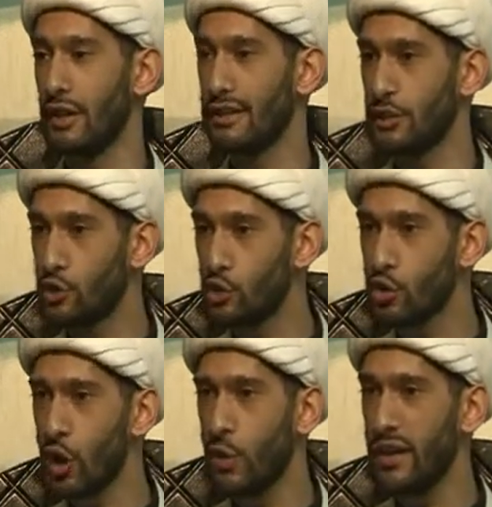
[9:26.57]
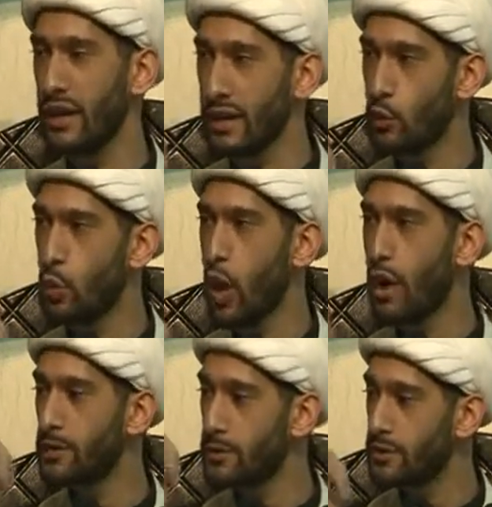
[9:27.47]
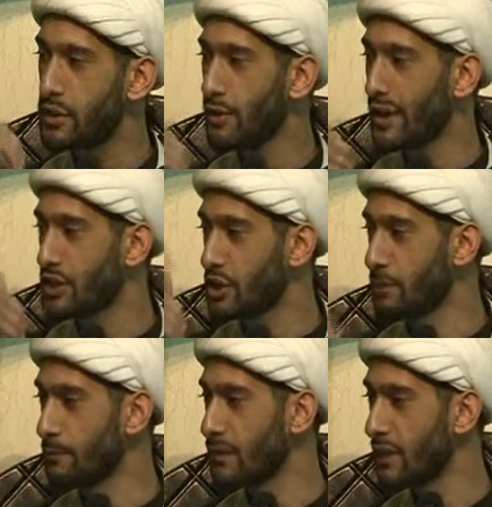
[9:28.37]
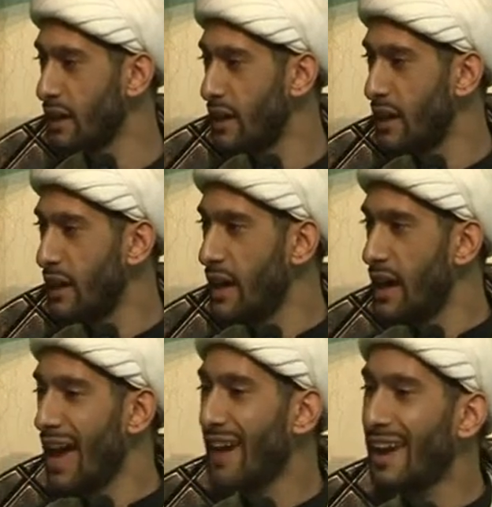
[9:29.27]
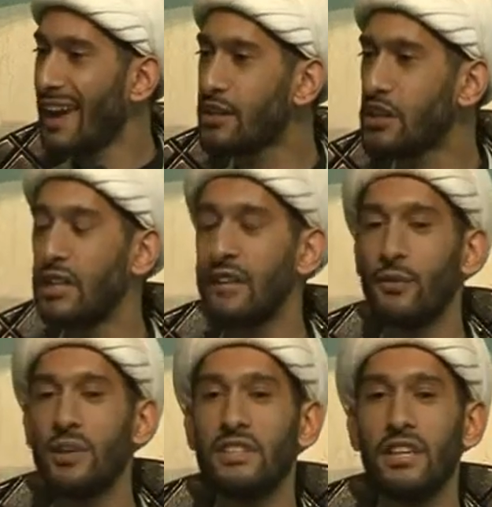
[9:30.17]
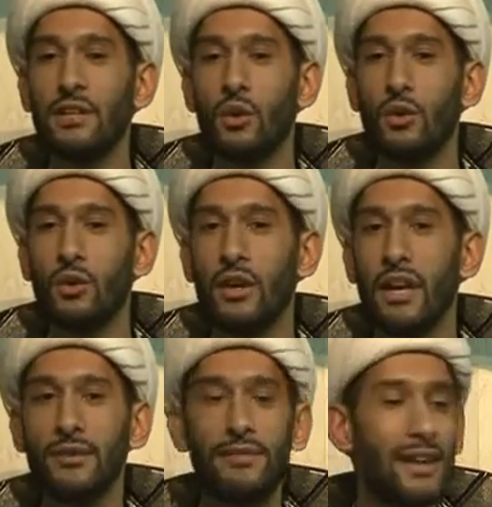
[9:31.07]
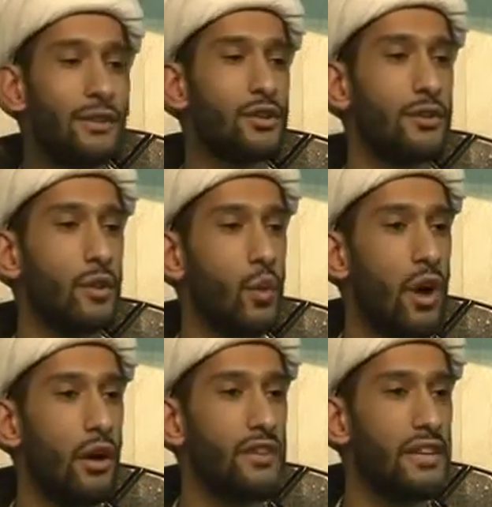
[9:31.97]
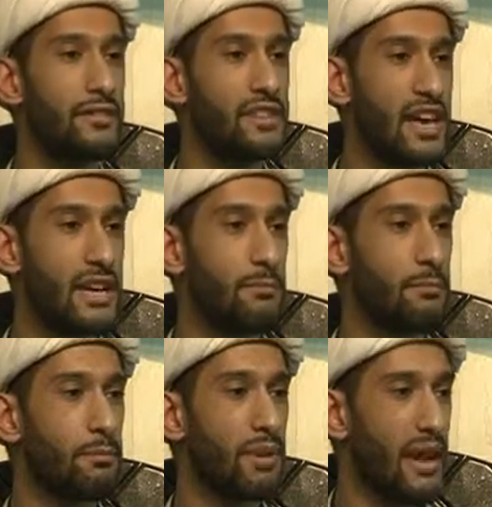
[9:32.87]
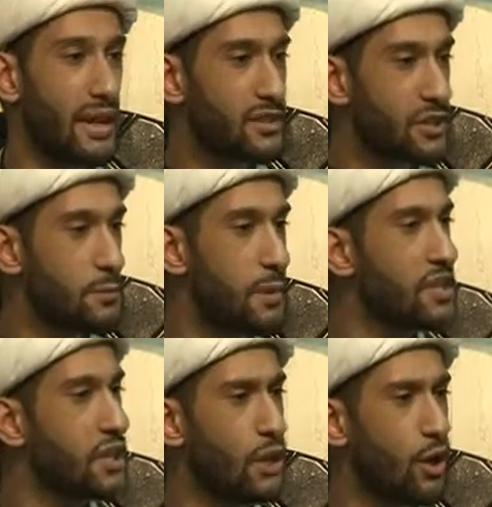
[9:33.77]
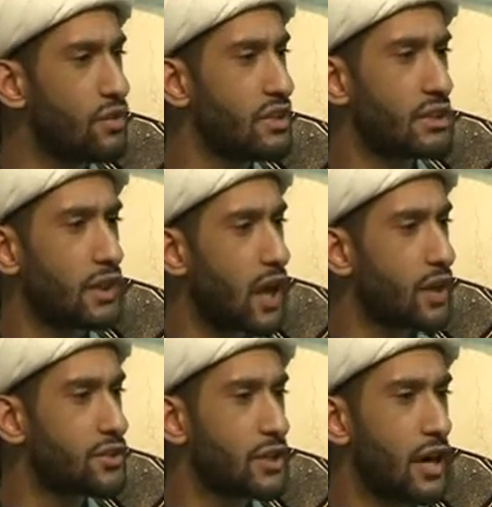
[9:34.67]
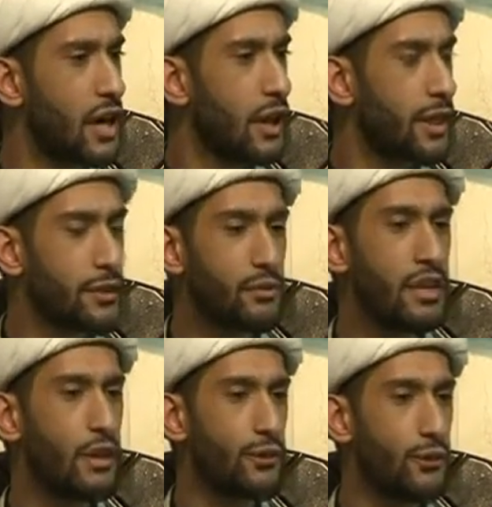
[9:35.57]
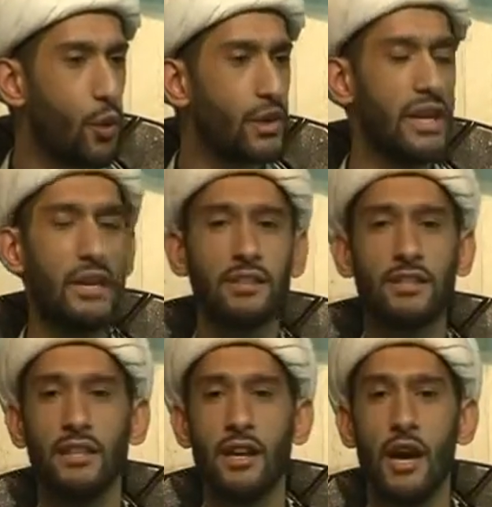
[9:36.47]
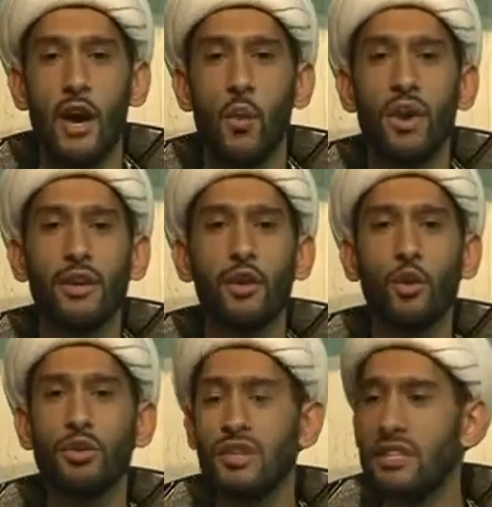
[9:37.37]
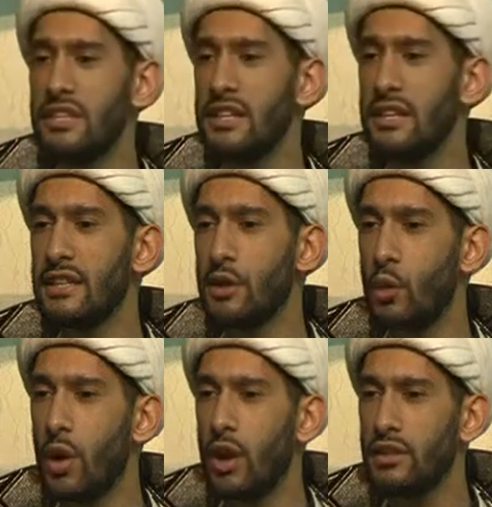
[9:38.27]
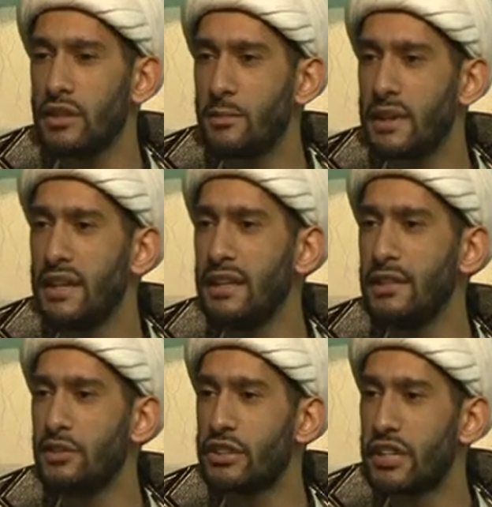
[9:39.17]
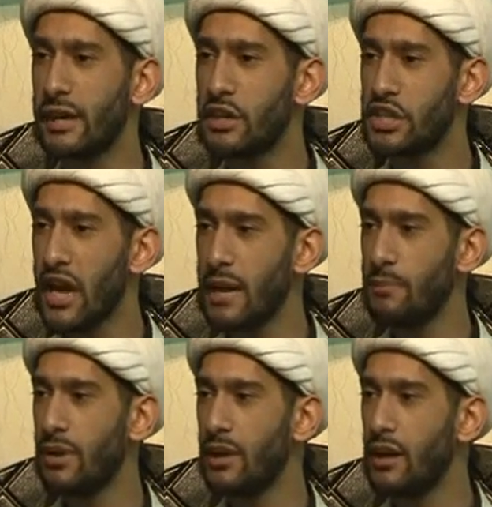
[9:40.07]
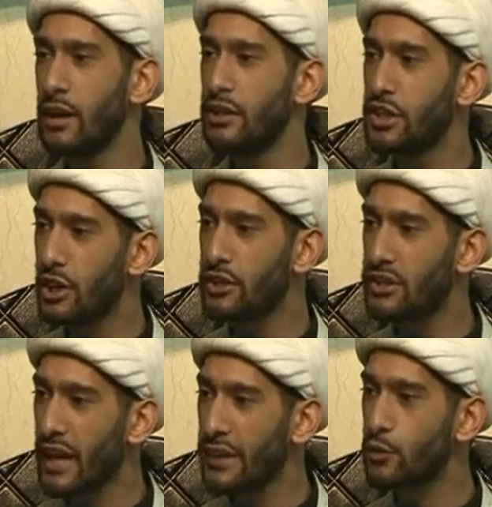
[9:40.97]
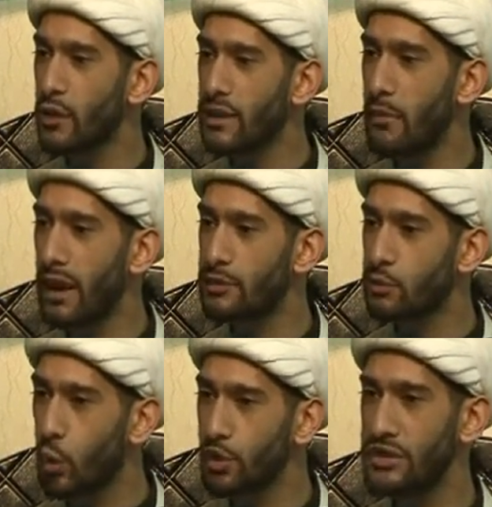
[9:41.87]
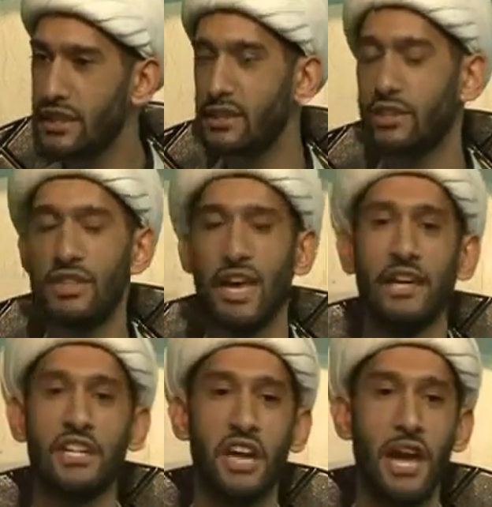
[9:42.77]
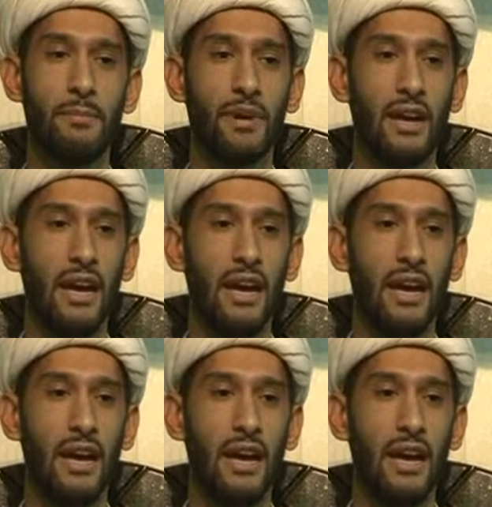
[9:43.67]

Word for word: It is growing in one direction. And actually, if we see the events of the world that have taken place, especially over these last 3 or 4 years, we can also see that the world is beginning to take shape just as we might want it to take shape.